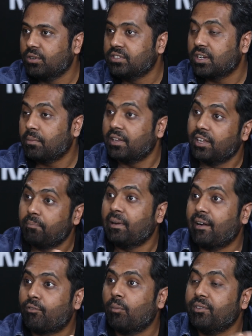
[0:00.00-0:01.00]
on some other
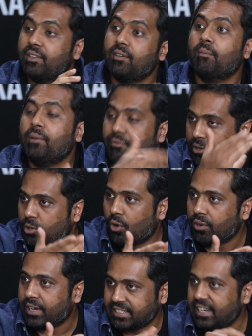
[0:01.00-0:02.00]
platform with some different
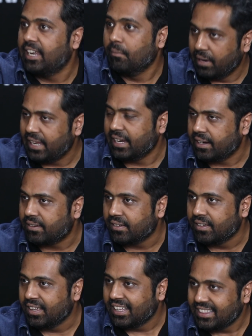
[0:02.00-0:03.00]
context and labeling it,
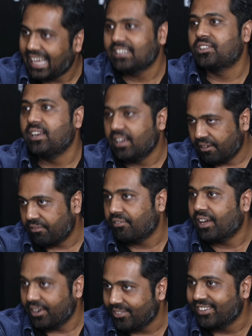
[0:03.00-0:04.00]
that's really
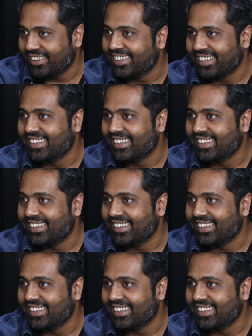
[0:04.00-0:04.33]
unfair, you know.